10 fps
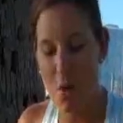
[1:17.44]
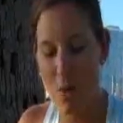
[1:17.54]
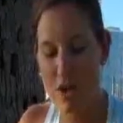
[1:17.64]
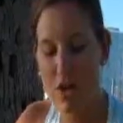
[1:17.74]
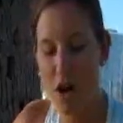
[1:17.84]

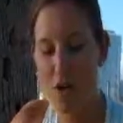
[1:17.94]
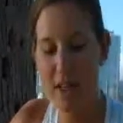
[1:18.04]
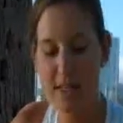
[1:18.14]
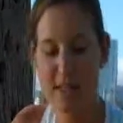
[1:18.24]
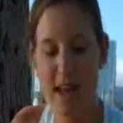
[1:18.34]
when you go
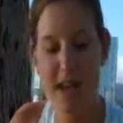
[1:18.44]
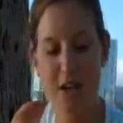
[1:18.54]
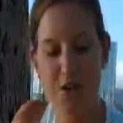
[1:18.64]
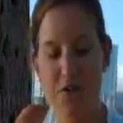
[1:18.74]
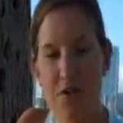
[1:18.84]
inside
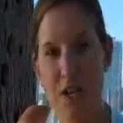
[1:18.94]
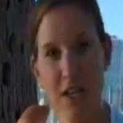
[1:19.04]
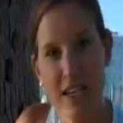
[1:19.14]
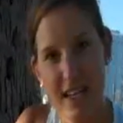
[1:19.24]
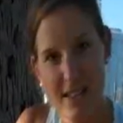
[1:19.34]
and you
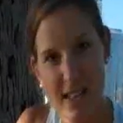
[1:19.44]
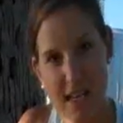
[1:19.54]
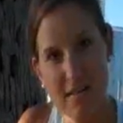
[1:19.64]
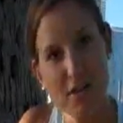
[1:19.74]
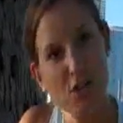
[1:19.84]
feel the
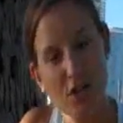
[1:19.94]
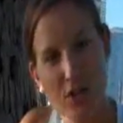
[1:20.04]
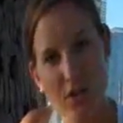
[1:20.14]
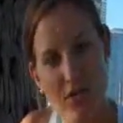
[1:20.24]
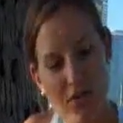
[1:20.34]
inside of the
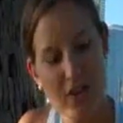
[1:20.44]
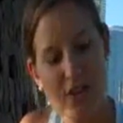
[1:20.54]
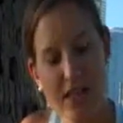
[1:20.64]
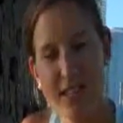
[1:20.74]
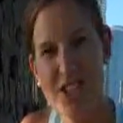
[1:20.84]
shoe, it
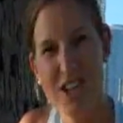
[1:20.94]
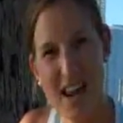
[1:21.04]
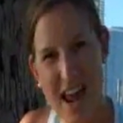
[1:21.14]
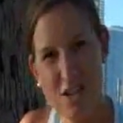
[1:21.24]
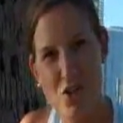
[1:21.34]
feels like such a
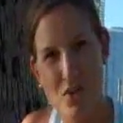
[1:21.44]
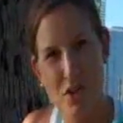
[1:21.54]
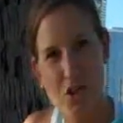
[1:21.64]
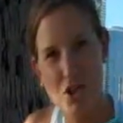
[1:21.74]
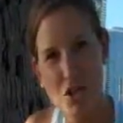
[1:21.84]

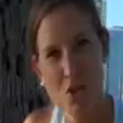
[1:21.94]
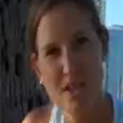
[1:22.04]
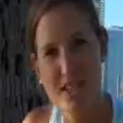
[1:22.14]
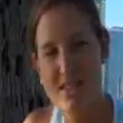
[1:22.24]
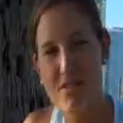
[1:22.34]
natural shoe.
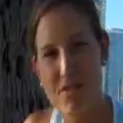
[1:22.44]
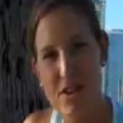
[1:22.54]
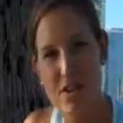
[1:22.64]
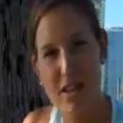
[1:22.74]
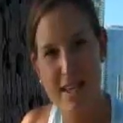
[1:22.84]
It doesn't
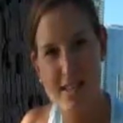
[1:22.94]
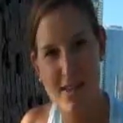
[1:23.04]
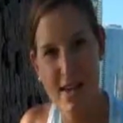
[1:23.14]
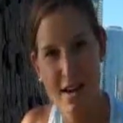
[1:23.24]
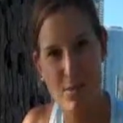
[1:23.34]
feel like
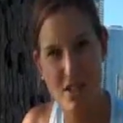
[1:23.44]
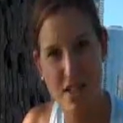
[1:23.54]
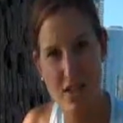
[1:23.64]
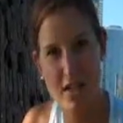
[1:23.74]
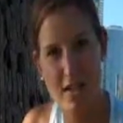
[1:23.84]
synthetic
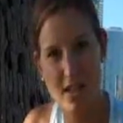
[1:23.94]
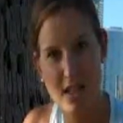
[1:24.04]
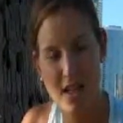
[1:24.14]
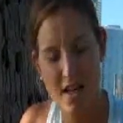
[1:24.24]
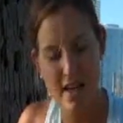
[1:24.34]
material.
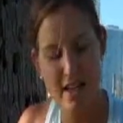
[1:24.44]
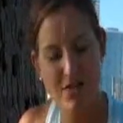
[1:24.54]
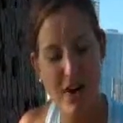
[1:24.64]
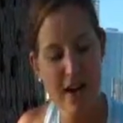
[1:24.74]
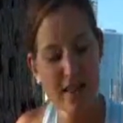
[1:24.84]

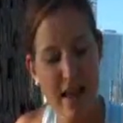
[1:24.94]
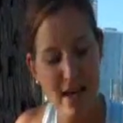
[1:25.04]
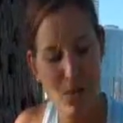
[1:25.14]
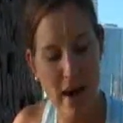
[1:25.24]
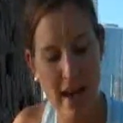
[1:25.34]
It's very
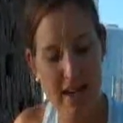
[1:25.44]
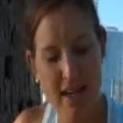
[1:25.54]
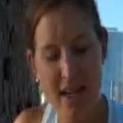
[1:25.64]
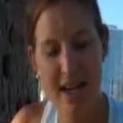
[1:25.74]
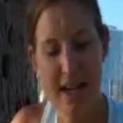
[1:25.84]
lightweight.
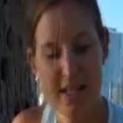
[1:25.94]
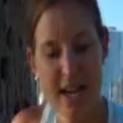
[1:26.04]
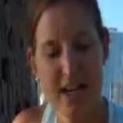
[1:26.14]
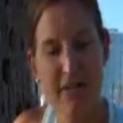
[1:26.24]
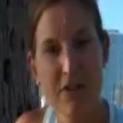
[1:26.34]
It has
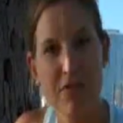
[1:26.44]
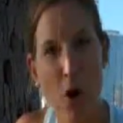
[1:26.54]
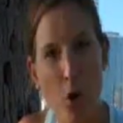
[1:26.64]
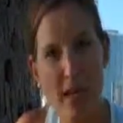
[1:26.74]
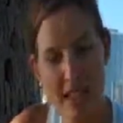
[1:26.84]
kind of a
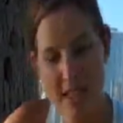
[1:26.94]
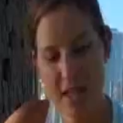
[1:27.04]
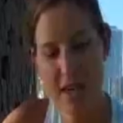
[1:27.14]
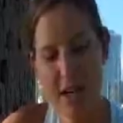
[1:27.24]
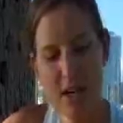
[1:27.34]
foam
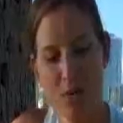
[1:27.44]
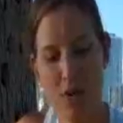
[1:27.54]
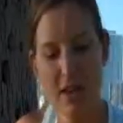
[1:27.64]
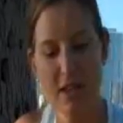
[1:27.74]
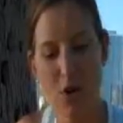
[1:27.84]
interior
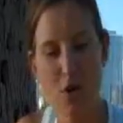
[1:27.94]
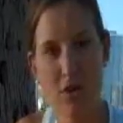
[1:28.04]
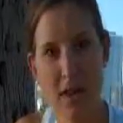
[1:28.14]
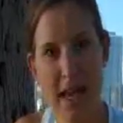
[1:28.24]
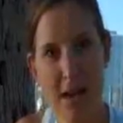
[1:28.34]
with this
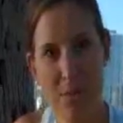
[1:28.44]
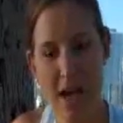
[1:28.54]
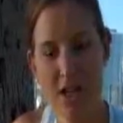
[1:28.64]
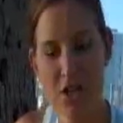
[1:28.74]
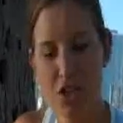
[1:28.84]
overlaying
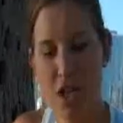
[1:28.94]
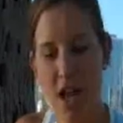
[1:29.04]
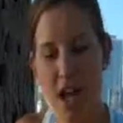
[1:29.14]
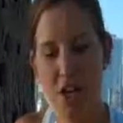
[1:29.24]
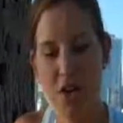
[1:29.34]
mesh,
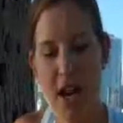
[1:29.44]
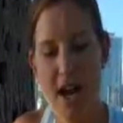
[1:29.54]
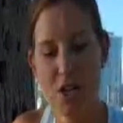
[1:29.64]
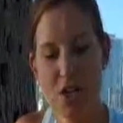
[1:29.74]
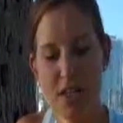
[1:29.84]
and you can
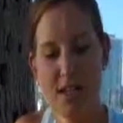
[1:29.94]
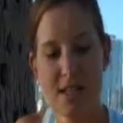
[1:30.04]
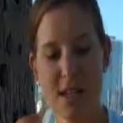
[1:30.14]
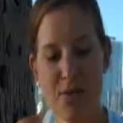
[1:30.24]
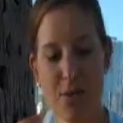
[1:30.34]
actually
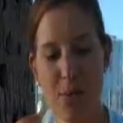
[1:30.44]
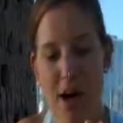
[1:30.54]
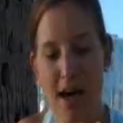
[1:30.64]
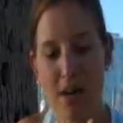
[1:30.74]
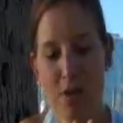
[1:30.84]
see through the
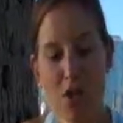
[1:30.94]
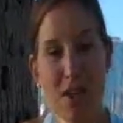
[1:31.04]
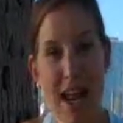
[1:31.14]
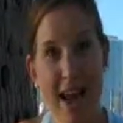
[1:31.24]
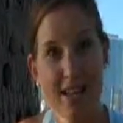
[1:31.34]
bottom that
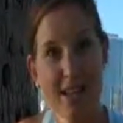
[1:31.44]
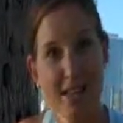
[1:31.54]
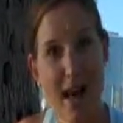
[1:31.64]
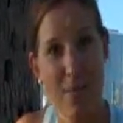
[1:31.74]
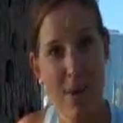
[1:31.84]
you can
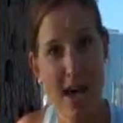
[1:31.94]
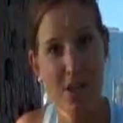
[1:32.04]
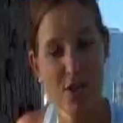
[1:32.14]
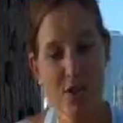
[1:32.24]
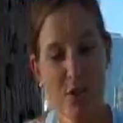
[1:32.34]
access that
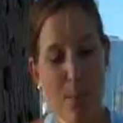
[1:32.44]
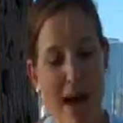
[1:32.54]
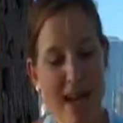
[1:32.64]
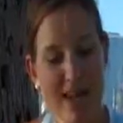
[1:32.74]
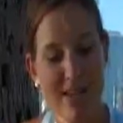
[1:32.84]
mesh. So
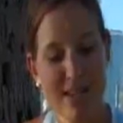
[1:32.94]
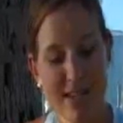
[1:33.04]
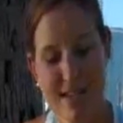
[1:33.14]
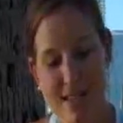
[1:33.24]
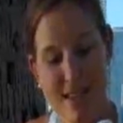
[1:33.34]
my guess
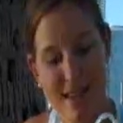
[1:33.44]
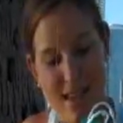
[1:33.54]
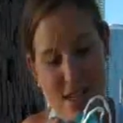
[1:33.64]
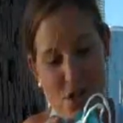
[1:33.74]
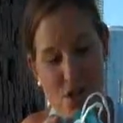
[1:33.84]
is that
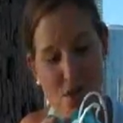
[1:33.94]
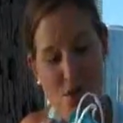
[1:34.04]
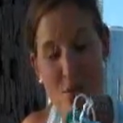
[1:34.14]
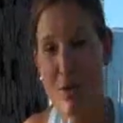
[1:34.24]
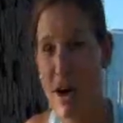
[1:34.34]
these
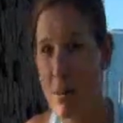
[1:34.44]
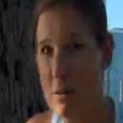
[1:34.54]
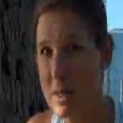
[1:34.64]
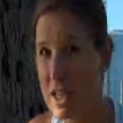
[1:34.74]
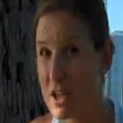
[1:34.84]
shoes are
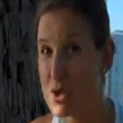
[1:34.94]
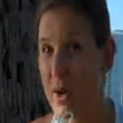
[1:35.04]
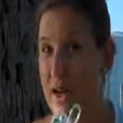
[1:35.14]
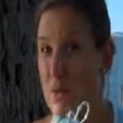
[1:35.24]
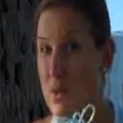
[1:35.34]
probably going to
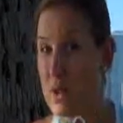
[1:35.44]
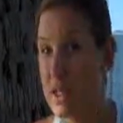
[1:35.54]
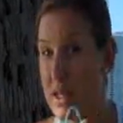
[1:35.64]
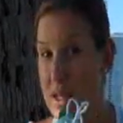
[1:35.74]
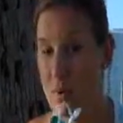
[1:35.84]
drain
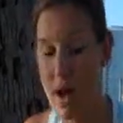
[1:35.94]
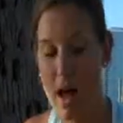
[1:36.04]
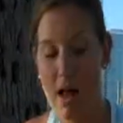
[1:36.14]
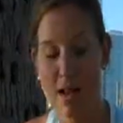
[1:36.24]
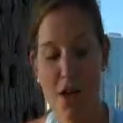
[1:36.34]
really
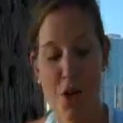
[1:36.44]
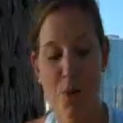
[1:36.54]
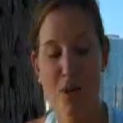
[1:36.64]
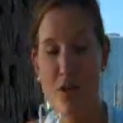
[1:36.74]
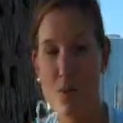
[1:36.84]
well,
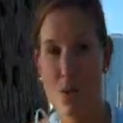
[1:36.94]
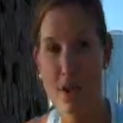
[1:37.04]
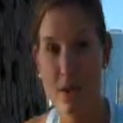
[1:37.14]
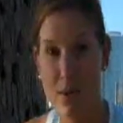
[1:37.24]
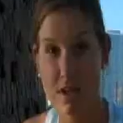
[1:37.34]
which is
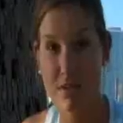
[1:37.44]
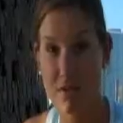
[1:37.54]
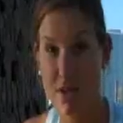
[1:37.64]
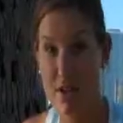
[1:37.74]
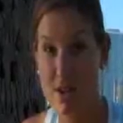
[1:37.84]
really
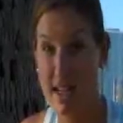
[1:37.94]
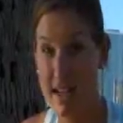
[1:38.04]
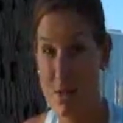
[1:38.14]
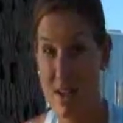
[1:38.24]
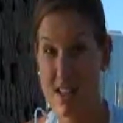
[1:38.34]
wonderful for those
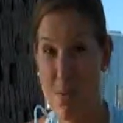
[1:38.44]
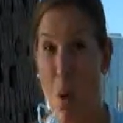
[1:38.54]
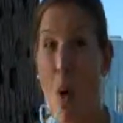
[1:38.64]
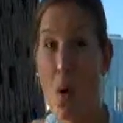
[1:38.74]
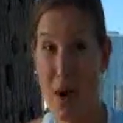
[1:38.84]
days when it's
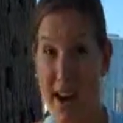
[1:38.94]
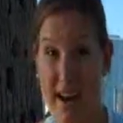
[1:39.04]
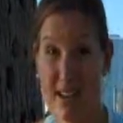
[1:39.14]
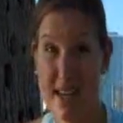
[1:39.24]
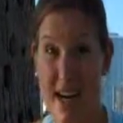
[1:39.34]
pouring
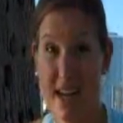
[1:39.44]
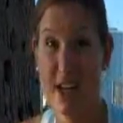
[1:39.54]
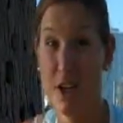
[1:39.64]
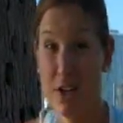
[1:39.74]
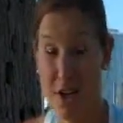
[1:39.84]
outside.
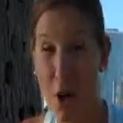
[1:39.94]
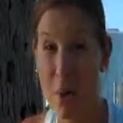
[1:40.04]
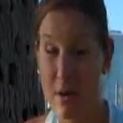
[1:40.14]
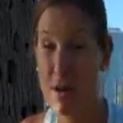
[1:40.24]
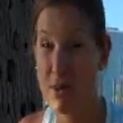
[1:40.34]
You
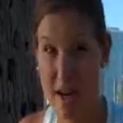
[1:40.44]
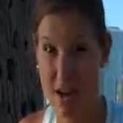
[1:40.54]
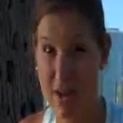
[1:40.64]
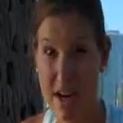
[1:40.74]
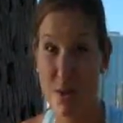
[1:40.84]
don't want to be
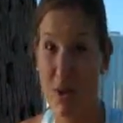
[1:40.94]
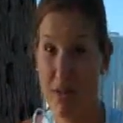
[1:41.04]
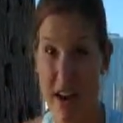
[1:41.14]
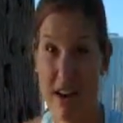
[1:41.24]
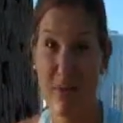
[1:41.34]
running around with
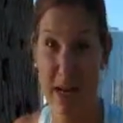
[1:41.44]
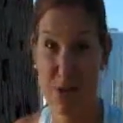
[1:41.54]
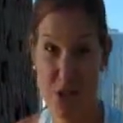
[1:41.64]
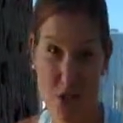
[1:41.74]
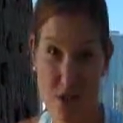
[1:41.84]

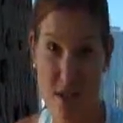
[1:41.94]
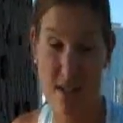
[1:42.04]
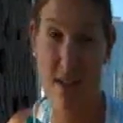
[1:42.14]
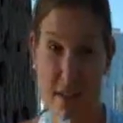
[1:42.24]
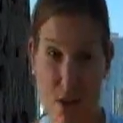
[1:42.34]
5-pound shoes
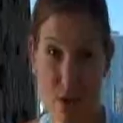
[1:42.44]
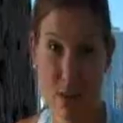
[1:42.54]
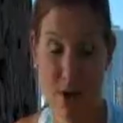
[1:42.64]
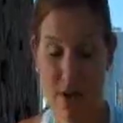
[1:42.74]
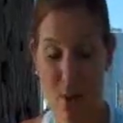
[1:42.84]
because they've soaked
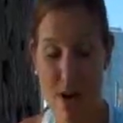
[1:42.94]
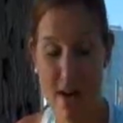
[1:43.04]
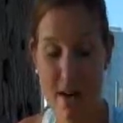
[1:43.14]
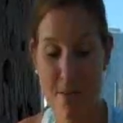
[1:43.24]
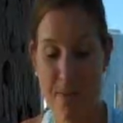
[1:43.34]
up all the
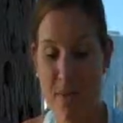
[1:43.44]
water.